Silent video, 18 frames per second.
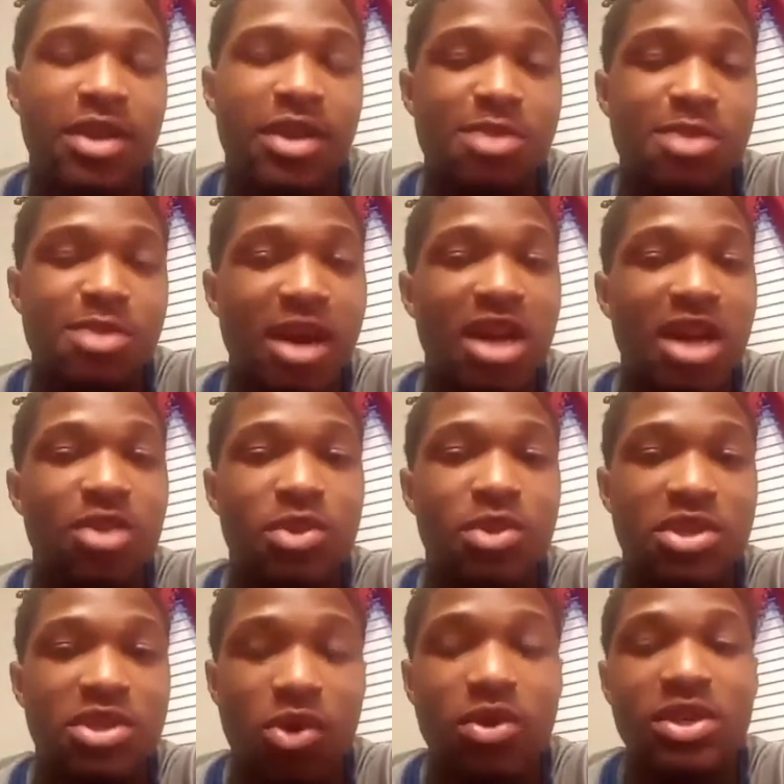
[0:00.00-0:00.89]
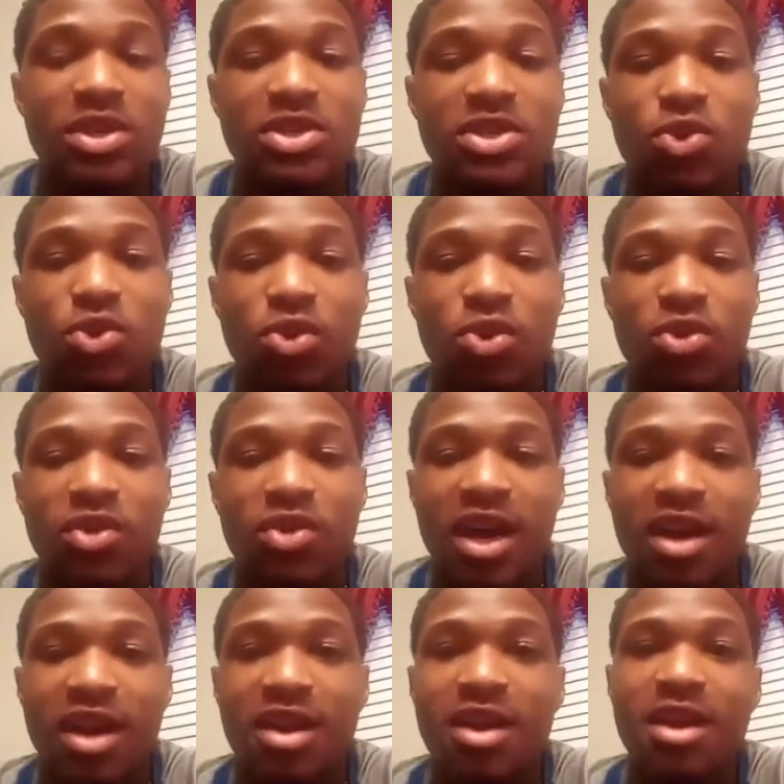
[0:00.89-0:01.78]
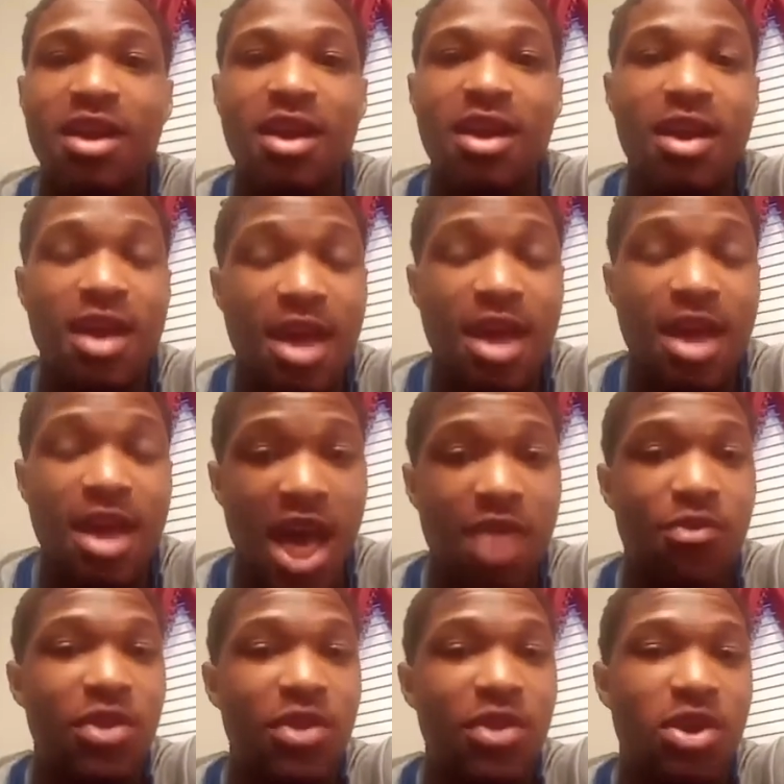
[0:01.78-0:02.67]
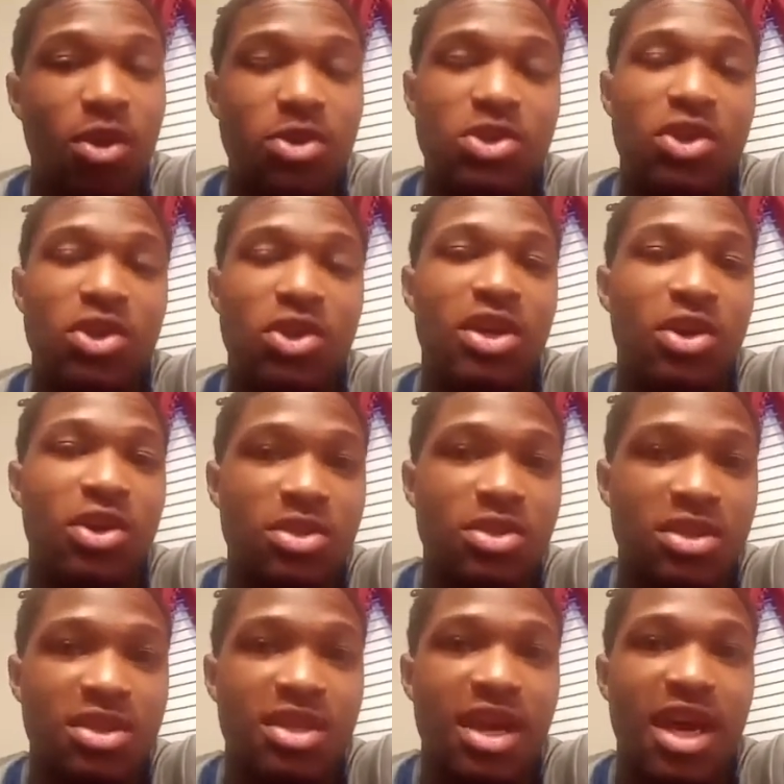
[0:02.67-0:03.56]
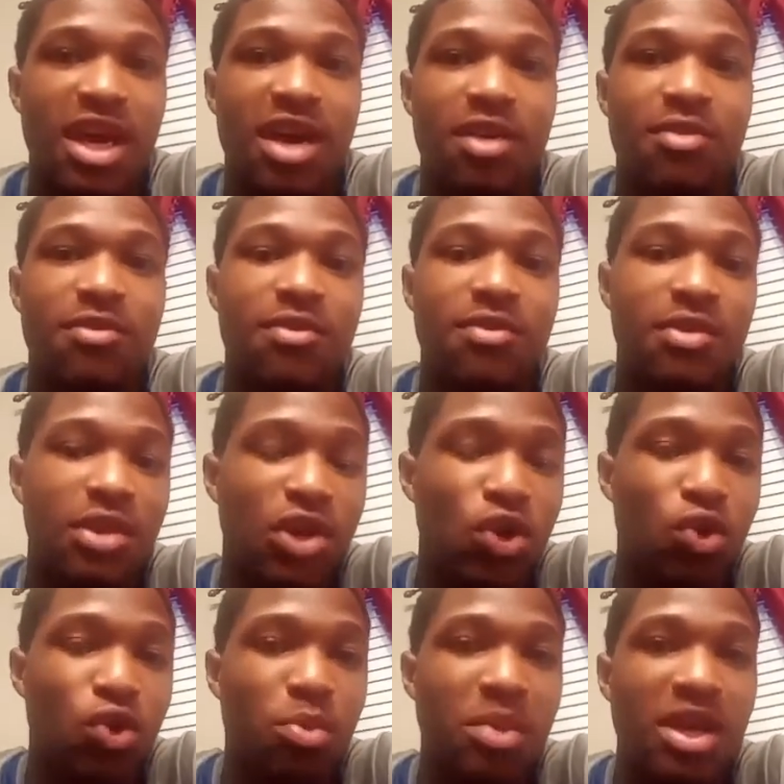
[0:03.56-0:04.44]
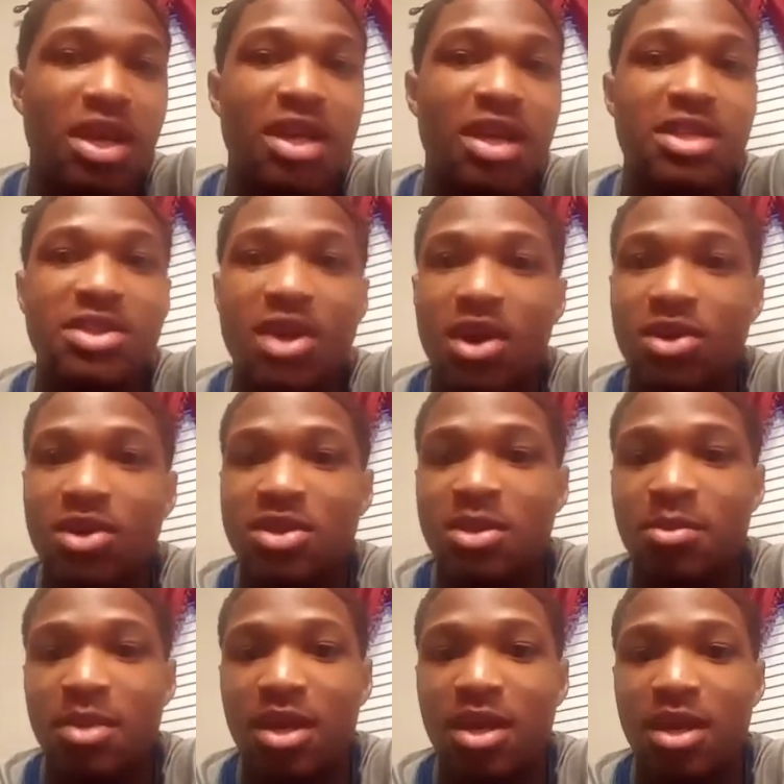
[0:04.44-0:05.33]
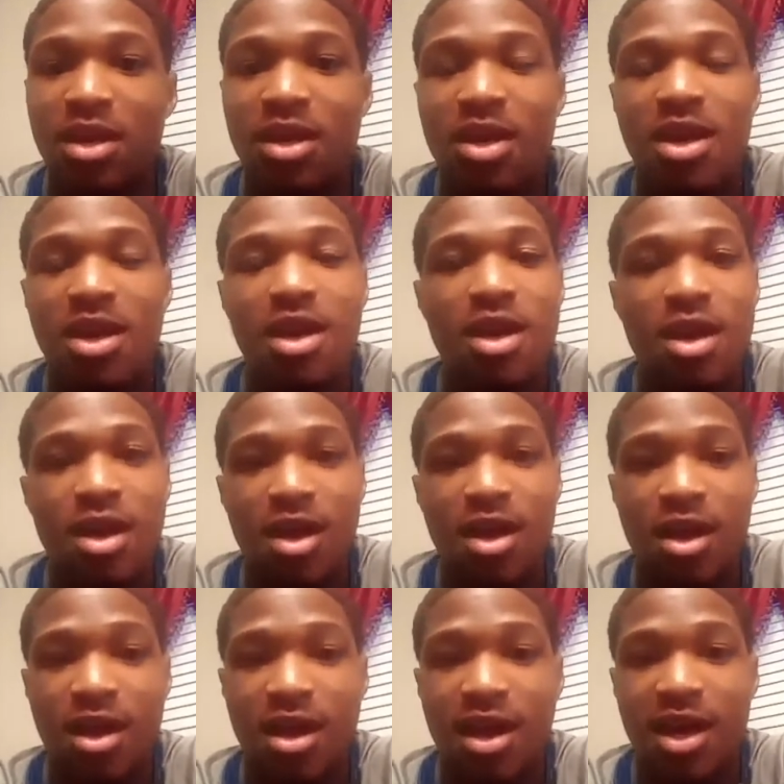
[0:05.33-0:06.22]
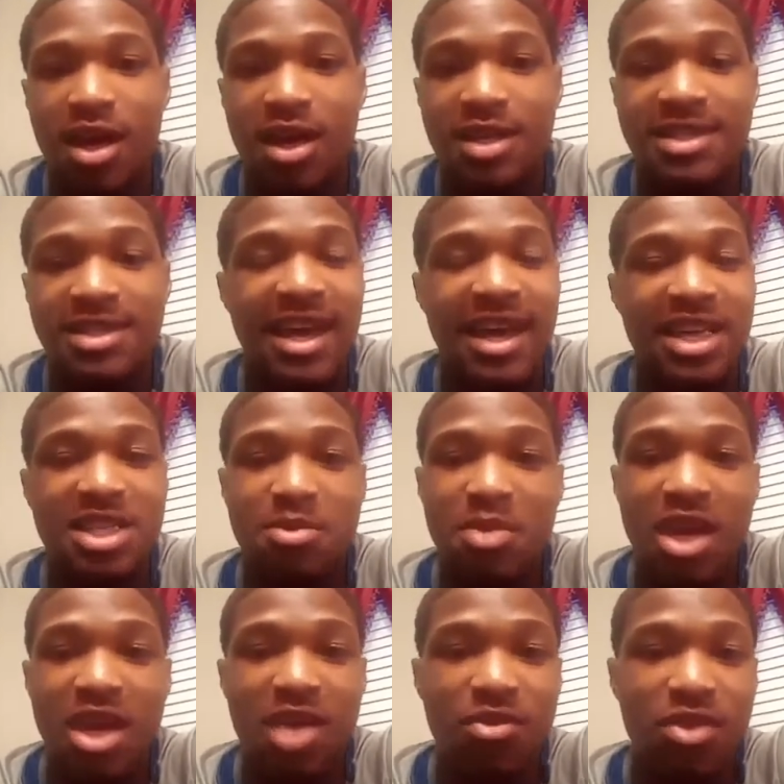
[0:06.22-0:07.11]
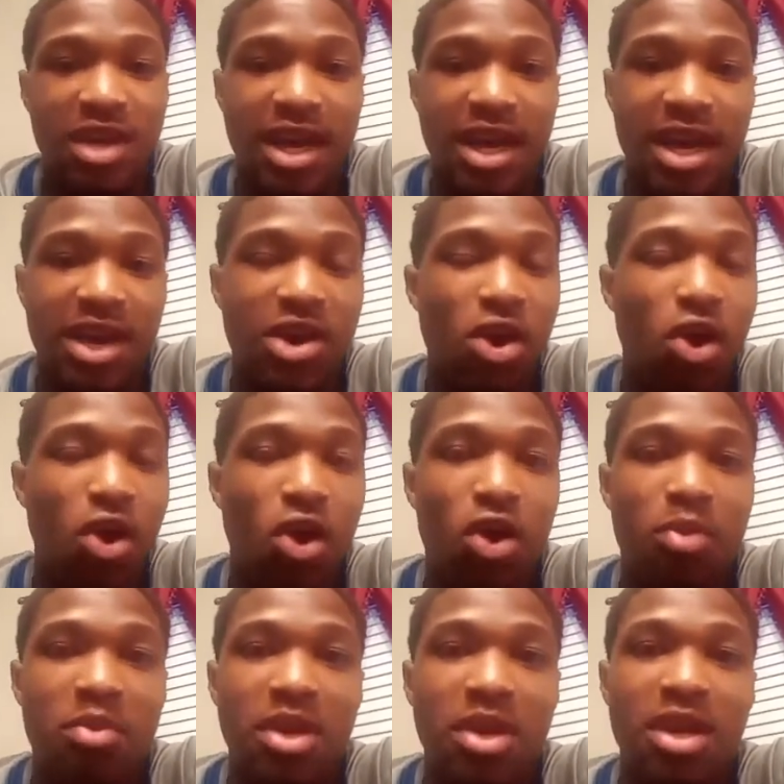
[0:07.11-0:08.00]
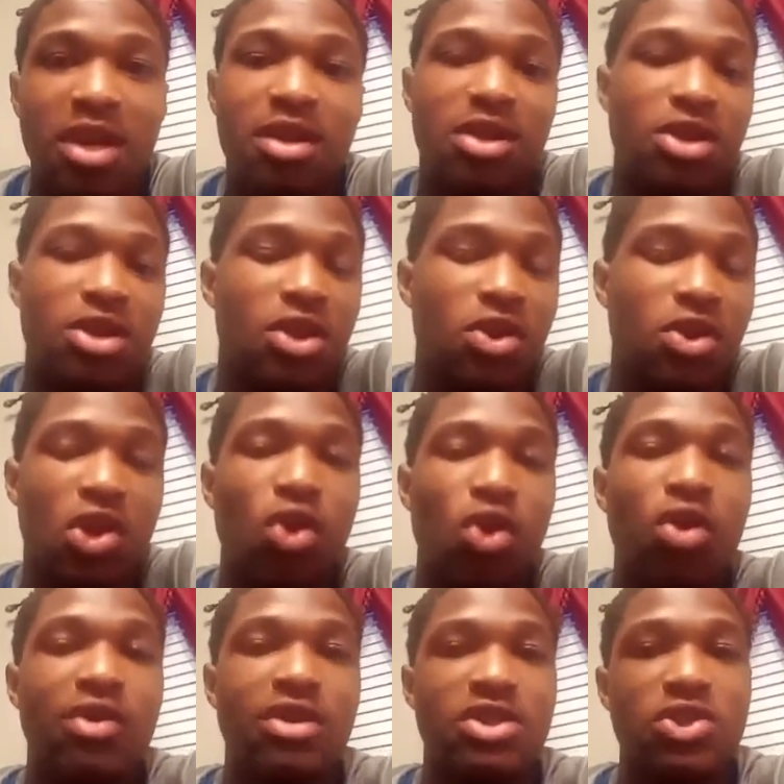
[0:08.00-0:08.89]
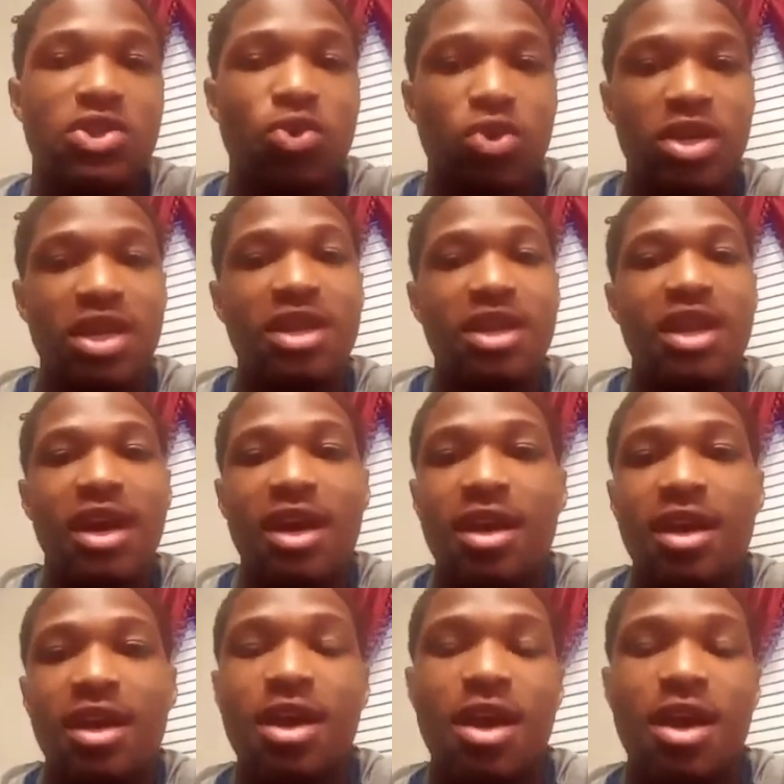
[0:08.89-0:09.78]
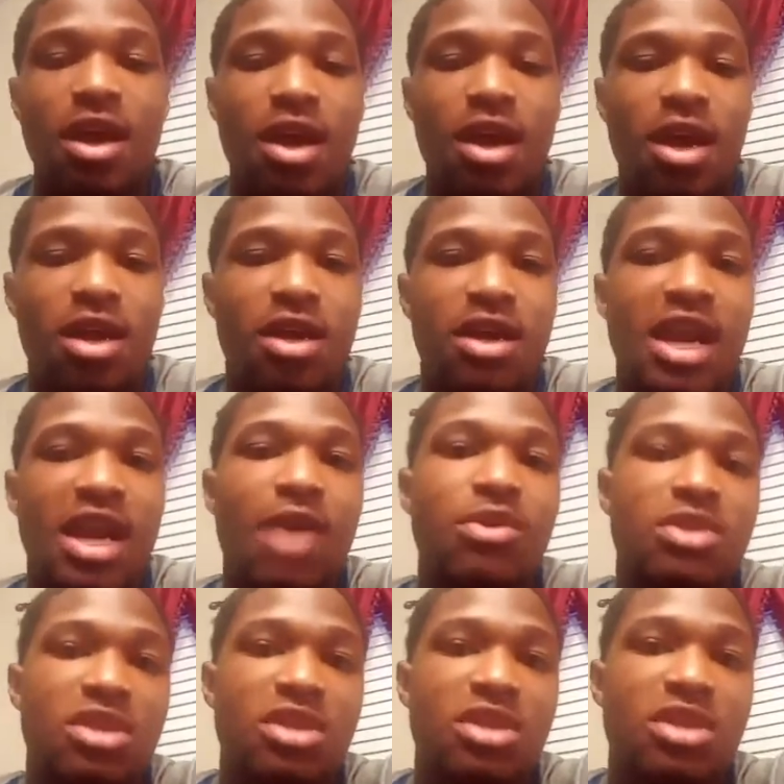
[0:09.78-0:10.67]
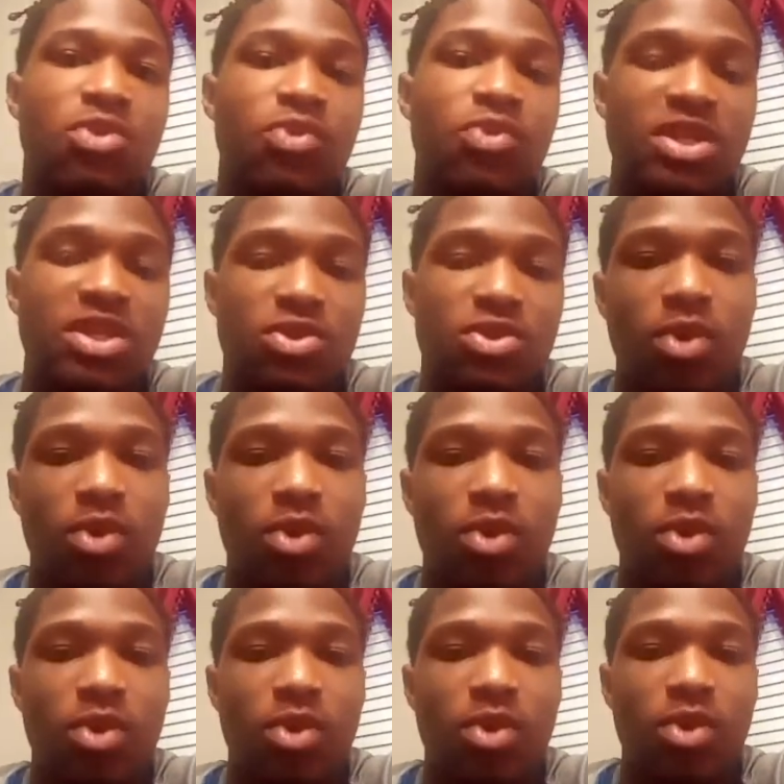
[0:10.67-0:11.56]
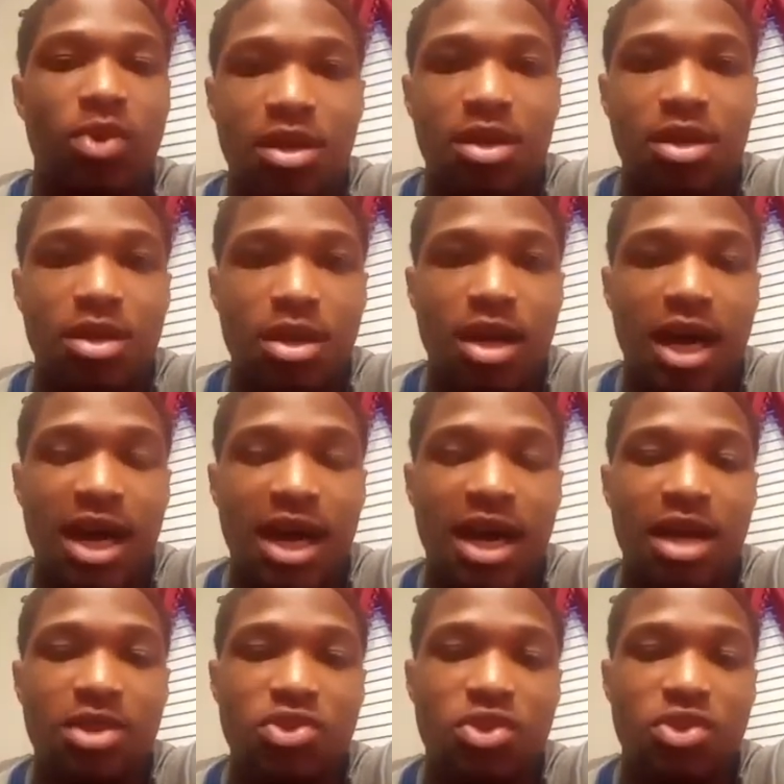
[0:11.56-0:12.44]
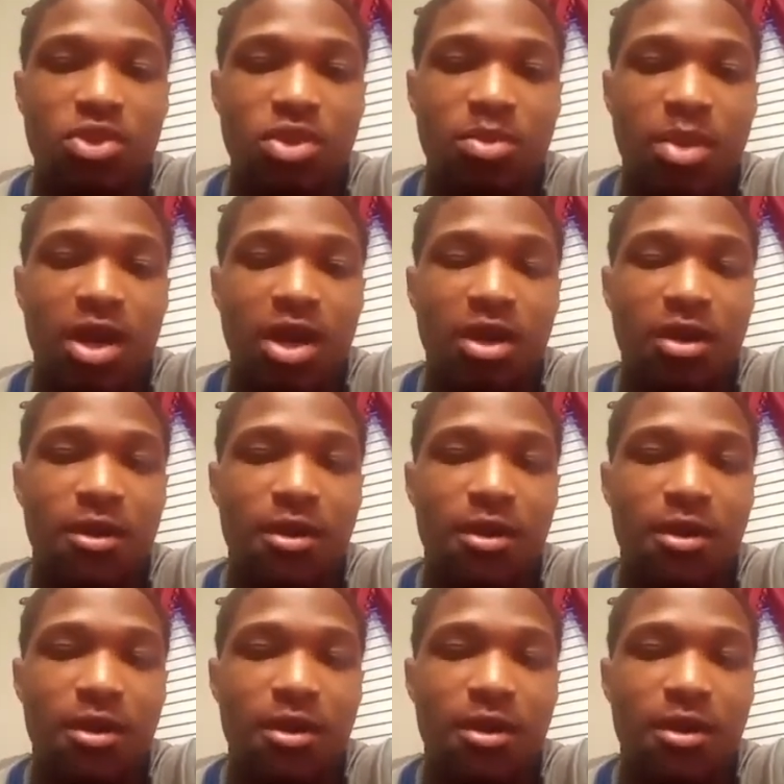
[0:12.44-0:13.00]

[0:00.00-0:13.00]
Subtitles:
Baylor was the only school that every coach on the coaching staff knew me, talked to me, texted me every day, called me. You know, no other school did that. And that was another reason why I got drawn to Baylor.